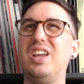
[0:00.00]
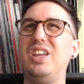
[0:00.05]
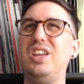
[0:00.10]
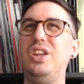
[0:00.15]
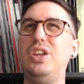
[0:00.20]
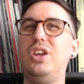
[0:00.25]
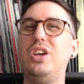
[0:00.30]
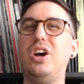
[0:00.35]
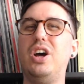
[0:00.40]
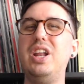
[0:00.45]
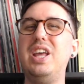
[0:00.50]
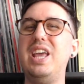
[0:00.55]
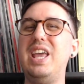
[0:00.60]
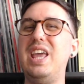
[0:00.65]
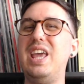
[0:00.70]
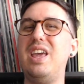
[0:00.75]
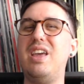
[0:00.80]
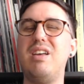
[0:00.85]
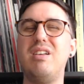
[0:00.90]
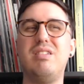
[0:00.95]
you kind of
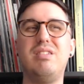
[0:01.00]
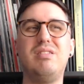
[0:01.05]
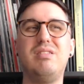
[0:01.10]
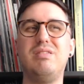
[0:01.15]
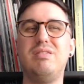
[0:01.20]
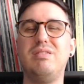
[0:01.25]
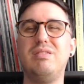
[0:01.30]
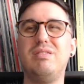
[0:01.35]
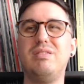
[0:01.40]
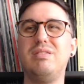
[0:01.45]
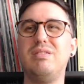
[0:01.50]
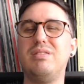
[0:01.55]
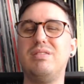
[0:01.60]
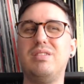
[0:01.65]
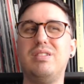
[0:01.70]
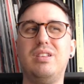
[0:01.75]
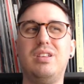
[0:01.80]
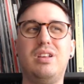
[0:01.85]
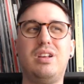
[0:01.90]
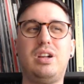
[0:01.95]
hit
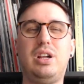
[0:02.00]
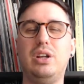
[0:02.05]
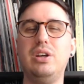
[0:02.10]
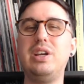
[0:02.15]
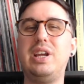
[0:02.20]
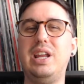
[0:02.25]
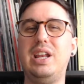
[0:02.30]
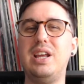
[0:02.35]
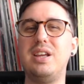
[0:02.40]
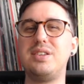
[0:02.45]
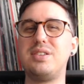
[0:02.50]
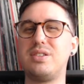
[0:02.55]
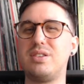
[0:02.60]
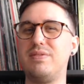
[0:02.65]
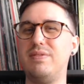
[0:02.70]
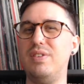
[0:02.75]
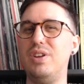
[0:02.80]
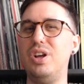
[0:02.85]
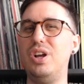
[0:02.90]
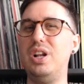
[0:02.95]
clunkiness
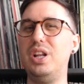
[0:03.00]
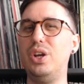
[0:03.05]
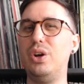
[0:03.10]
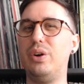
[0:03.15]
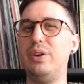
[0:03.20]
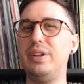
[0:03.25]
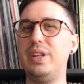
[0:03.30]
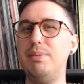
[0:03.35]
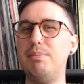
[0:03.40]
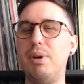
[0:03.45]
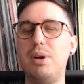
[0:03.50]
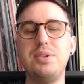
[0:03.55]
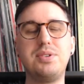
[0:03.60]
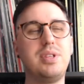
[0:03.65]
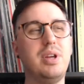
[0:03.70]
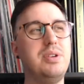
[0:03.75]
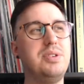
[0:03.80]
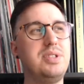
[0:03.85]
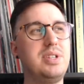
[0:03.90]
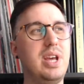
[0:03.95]
early on in most
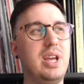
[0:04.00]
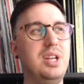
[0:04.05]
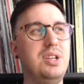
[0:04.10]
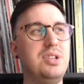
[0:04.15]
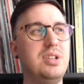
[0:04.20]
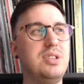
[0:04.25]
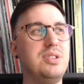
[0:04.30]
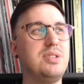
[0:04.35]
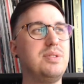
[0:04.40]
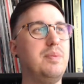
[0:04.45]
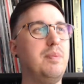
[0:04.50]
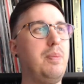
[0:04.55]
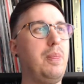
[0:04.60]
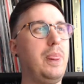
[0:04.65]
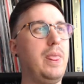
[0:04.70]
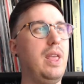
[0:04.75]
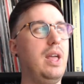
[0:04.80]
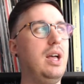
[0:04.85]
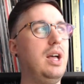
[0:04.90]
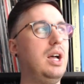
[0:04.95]
of those stages.
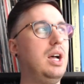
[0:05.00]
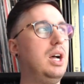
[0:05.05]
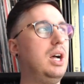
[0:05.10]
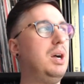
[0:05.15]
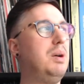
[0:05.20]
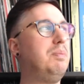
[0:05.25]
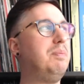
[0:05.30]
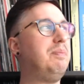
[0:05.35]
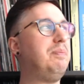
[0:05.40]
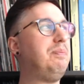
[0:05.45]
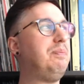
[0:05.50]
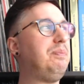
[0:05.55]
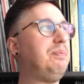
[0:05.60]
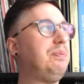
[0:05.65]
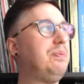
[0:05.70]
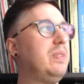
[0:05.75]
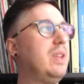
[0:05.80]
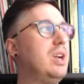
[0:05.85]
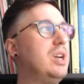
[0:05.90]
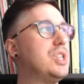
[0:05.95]

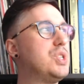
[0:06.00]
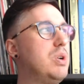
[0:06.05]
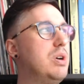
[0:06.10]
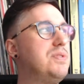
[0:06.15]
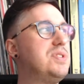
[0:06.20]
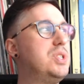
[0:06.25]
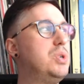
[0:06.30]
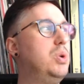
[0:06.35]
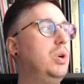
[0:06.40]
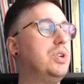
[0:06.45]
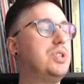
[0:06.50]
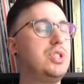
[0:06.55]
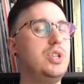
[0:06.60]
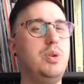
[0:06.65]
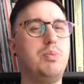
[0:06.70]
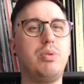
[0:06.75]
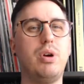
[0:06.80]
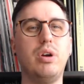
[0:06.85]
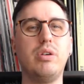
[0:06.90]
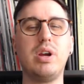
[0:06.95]
So I've still got 2
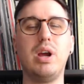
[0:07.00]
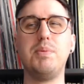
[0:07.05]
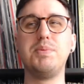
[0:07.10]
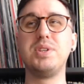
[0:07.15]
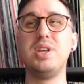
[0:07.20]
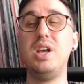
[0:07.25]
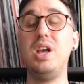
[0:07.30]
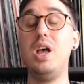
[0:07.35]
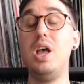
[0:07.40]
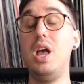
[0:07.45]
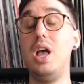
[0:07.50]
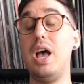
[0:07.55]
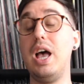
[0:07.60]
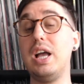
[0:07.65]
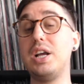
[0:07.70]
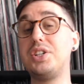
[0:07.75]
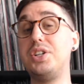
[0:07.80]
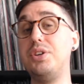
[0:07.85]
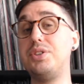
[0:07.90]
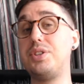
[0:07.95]
programs. I
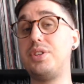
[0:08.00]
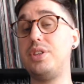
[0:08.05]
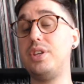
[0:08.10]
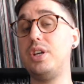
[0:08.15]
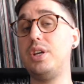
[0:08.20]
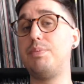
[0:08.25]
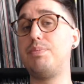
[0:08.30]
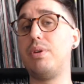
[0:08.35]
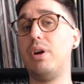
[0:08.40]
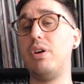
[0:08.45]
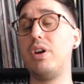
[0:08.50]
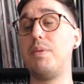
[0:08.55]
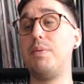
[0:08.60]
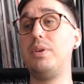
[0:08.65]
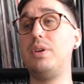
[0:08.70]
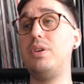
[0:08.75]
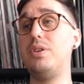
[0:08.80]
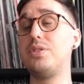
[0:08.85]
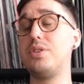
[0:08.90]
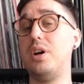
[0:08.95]
actually use a third program. I
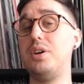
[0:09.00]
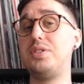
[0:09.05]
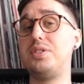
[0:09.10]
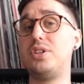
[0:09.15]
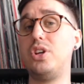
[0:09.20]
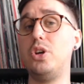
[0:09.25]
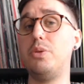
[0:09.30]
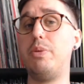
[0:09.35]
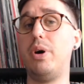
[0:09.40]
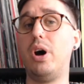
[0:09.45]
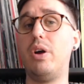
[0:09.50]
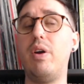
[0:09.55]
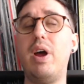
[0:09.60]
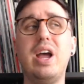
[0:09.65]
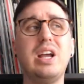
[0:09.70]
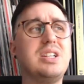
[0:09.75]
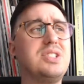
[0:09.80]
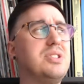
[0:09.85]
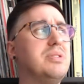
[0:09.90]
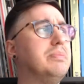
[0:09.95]
use Isotope
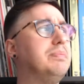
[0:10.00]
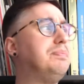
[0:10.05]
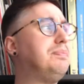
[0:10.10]
RX,